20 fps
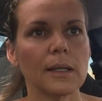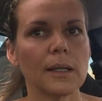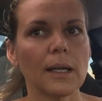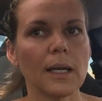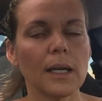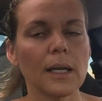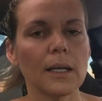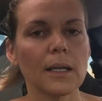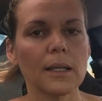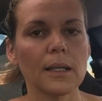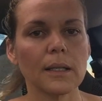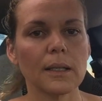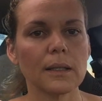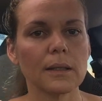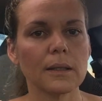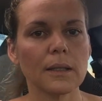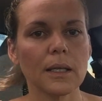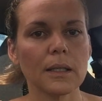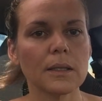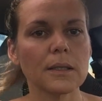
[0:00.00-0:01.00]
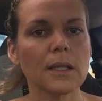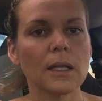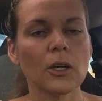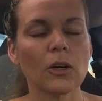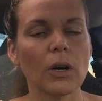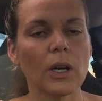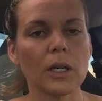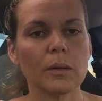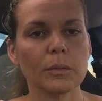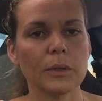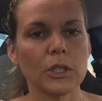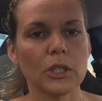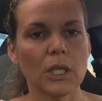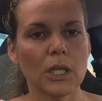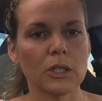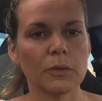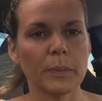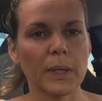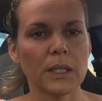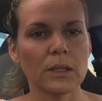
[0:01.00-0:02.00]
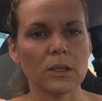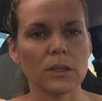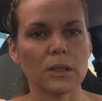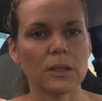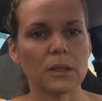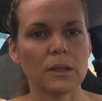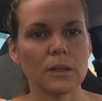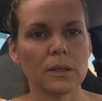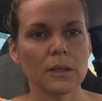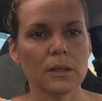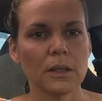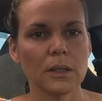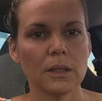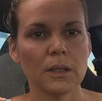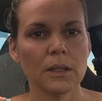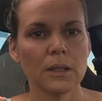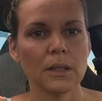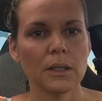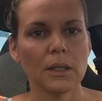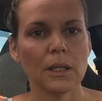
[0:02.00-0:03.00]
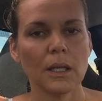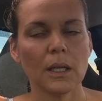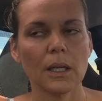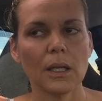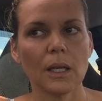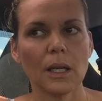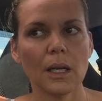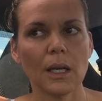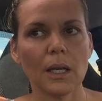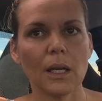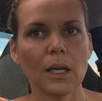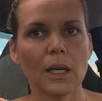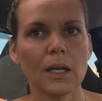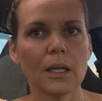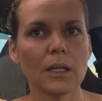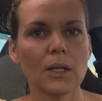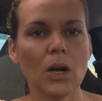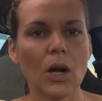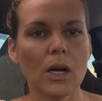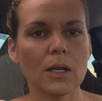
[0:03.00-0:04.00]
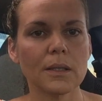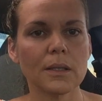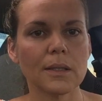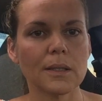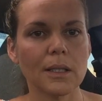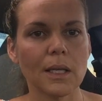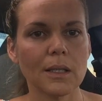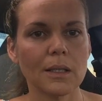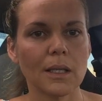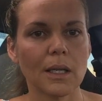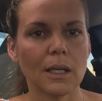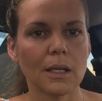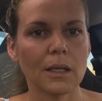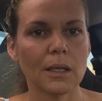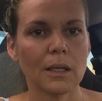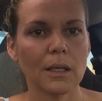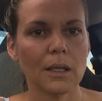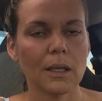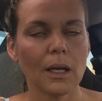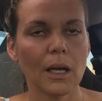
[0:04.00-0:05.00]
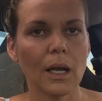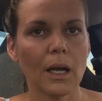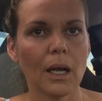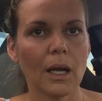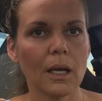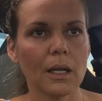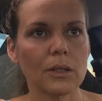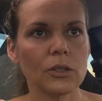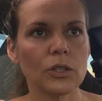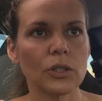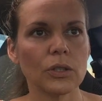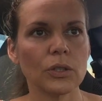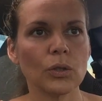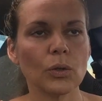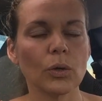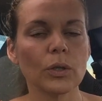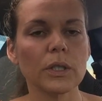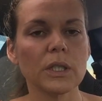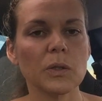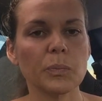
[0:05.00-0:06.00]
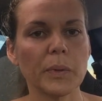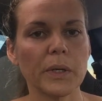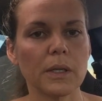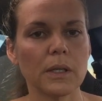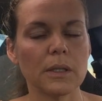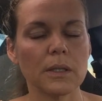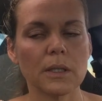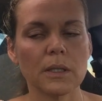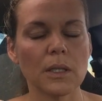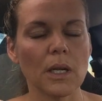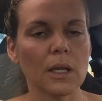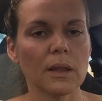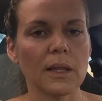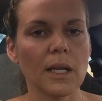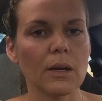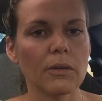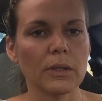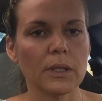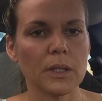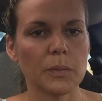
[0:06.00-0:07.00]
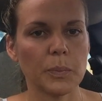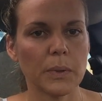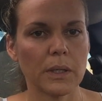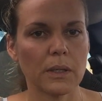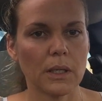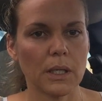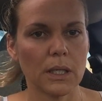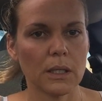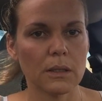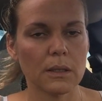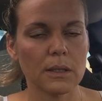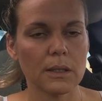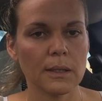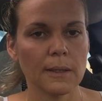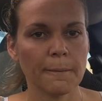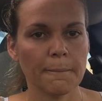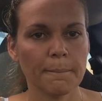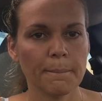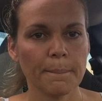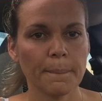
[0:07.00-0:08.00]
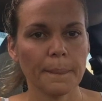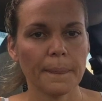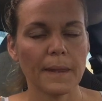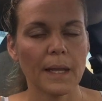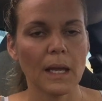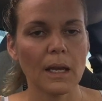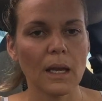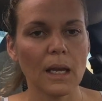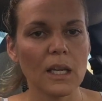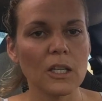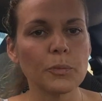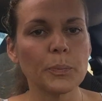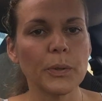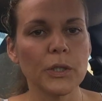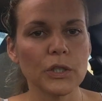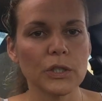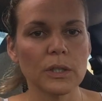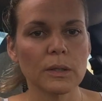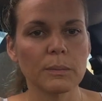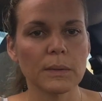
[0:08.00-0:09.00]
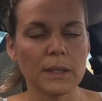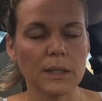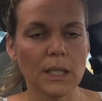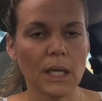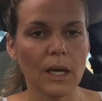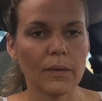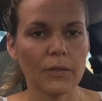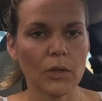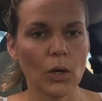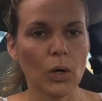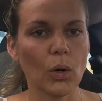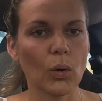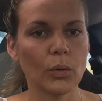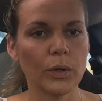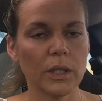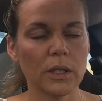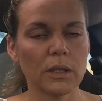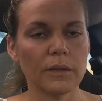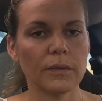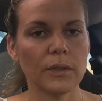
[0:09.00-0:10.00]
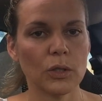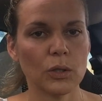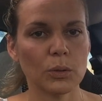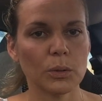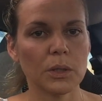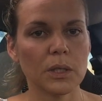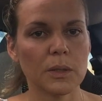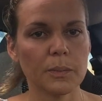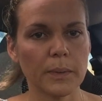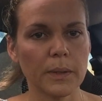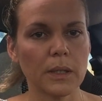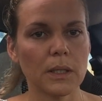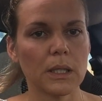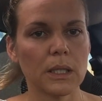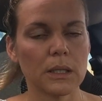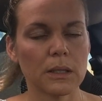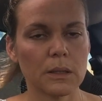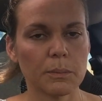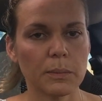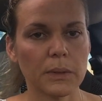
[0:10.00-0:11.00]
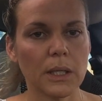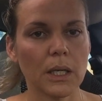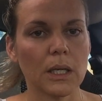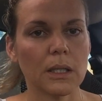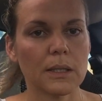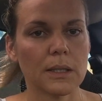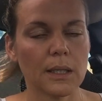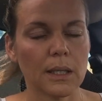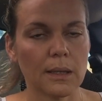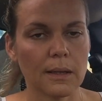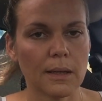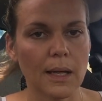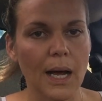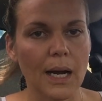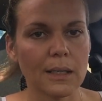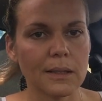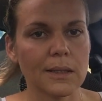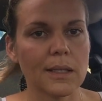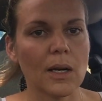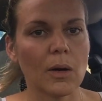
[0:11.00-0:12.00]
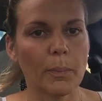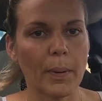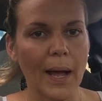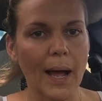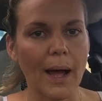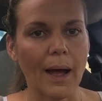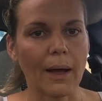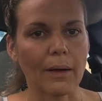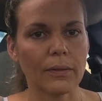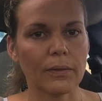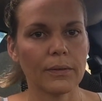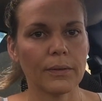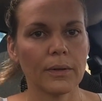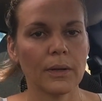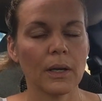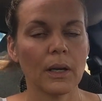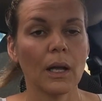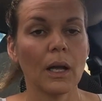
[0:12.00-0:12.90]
That is incredibly judgmental and condescending. And your experience is not their experience. Each person must have their own individual experience because that is their path.